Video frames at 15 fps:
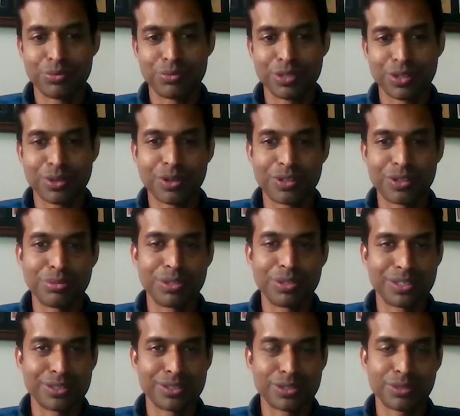back home you're
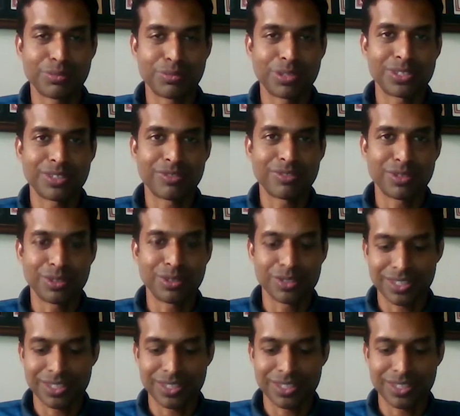contributing so much.